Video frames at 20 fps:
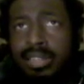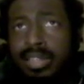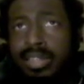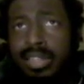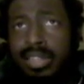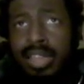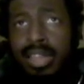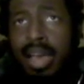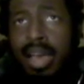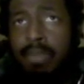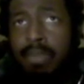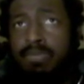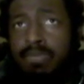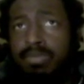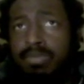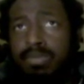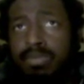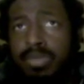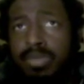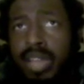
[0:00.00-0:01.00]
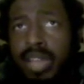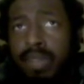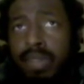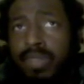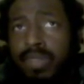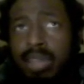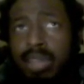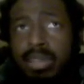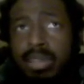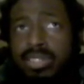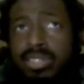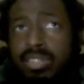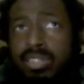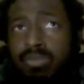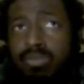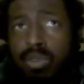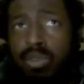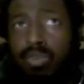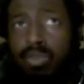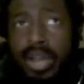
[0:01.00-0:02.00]
I now find
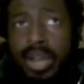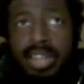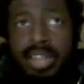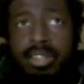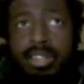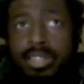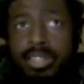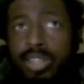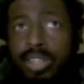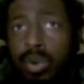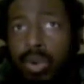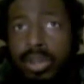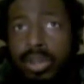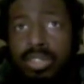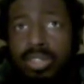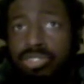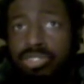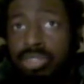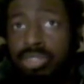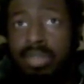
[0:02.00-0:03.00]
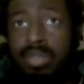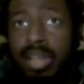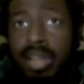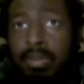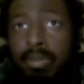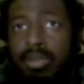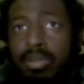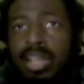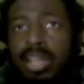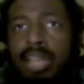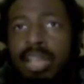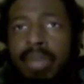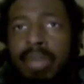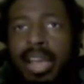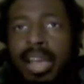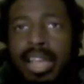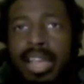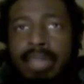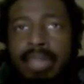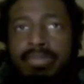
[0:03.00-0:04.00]
myself more regularly going to the gym than I play
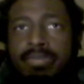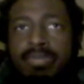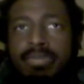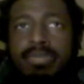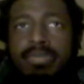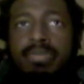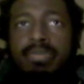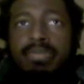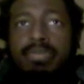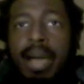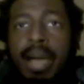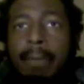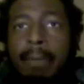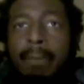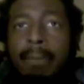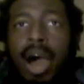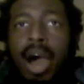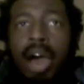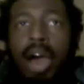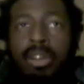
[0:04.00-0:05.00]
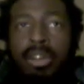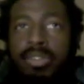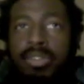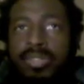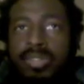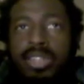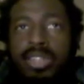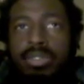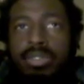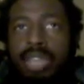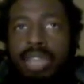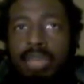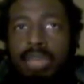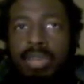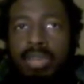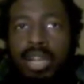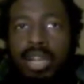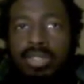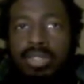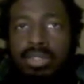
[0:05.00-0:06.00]
my modern video game
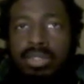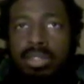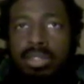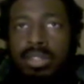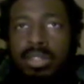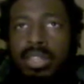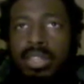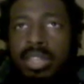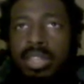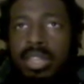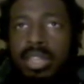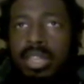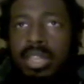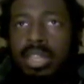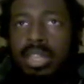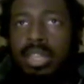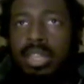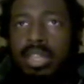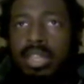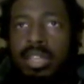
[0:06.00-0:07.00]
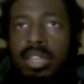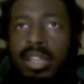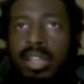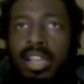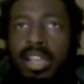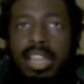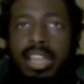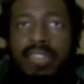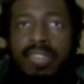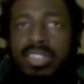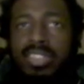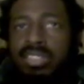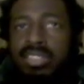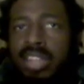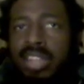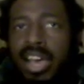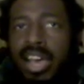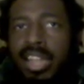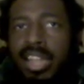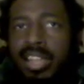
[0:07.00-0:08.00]
console. Like, and if it's
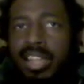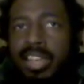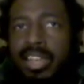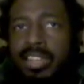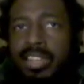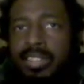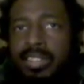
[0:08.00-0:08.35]
not like